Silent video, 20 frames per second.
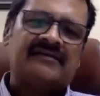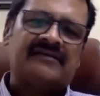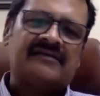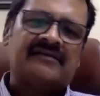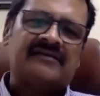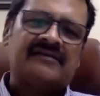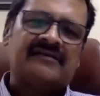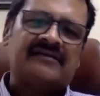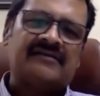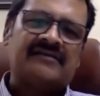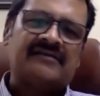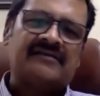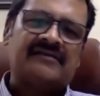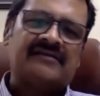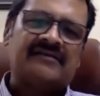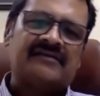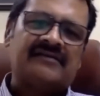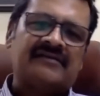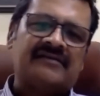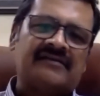product.
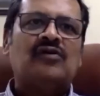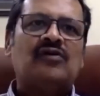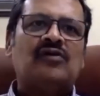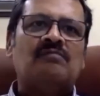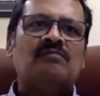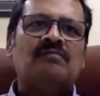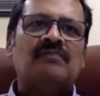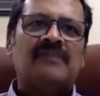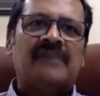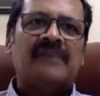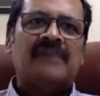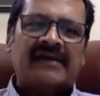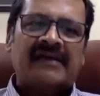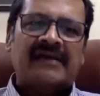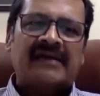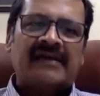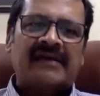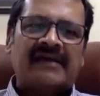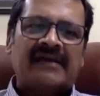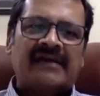So yes,
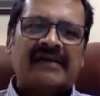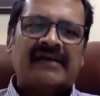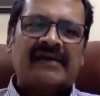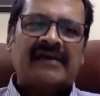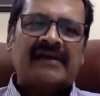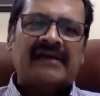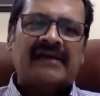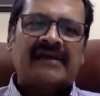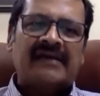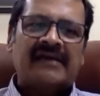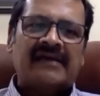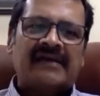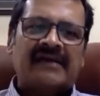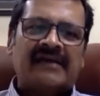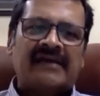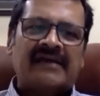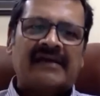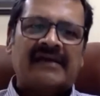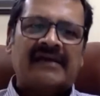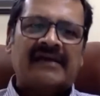we owe a
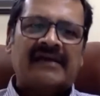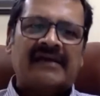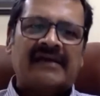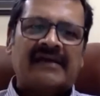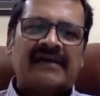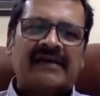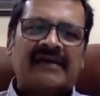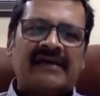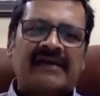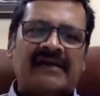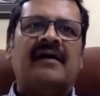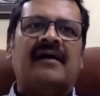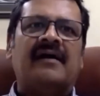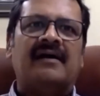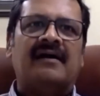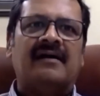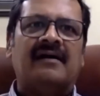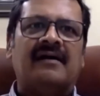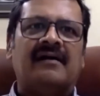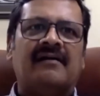lot of learning
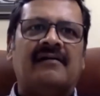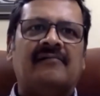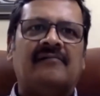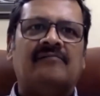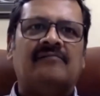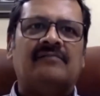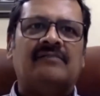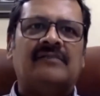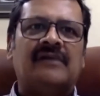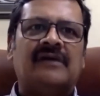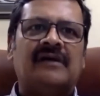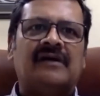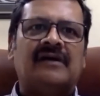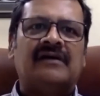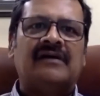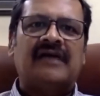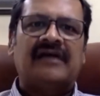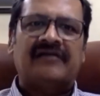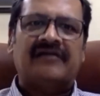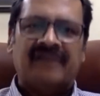
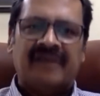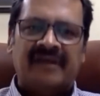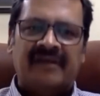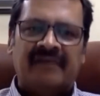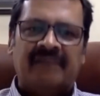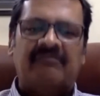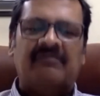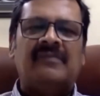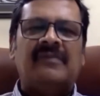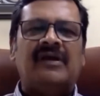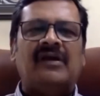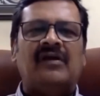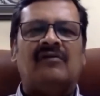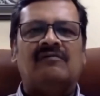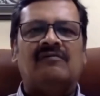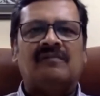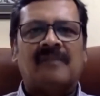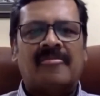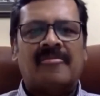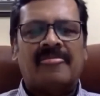that we
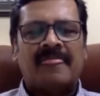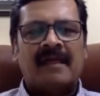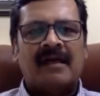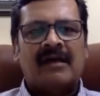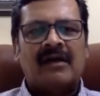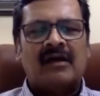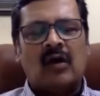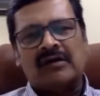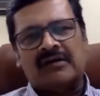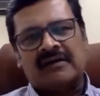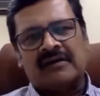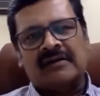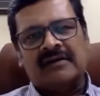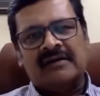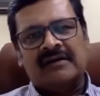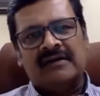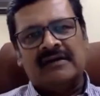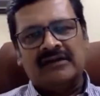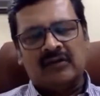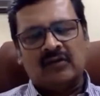got
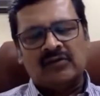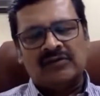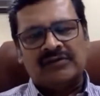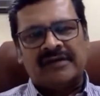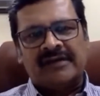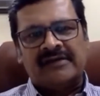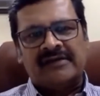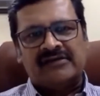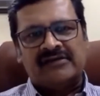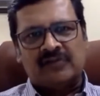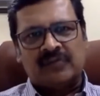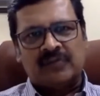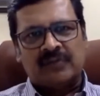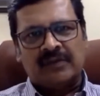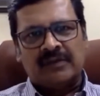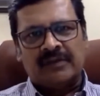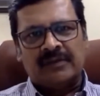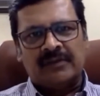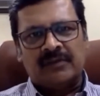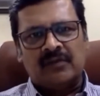in those days to
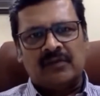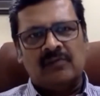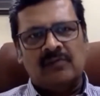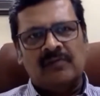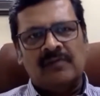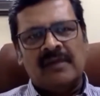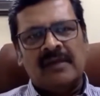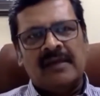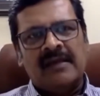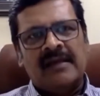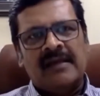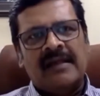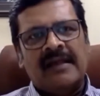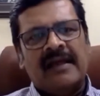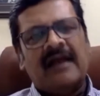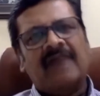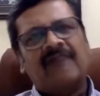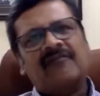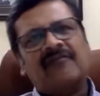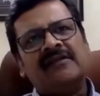Pradipto.
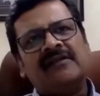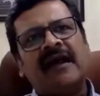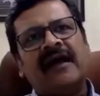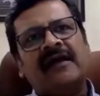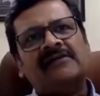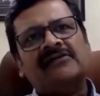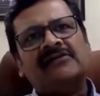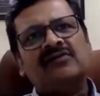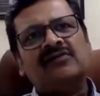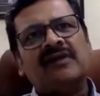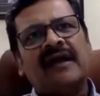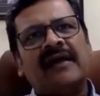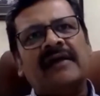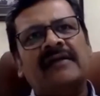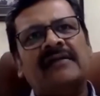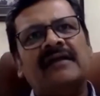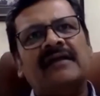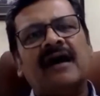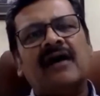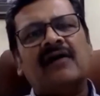And after the ISO
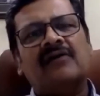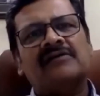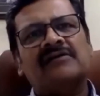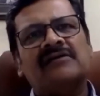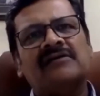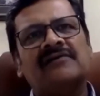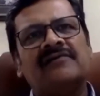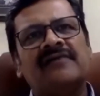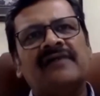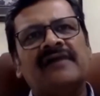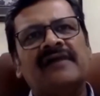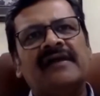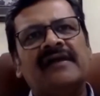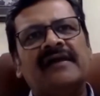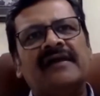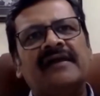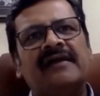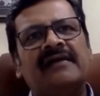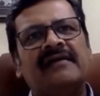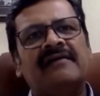9000,
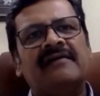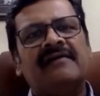we